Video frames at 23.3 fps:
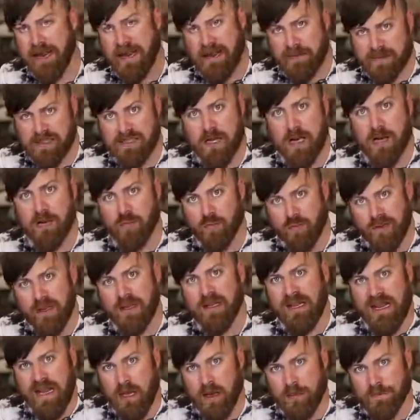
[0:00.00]
Amazon
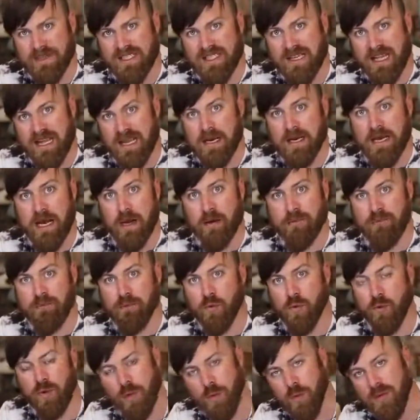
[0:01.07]
really helps lay it out
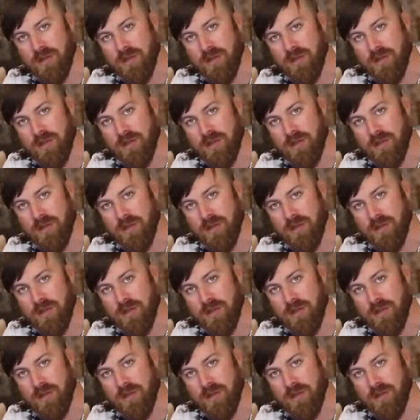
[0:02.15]
for you,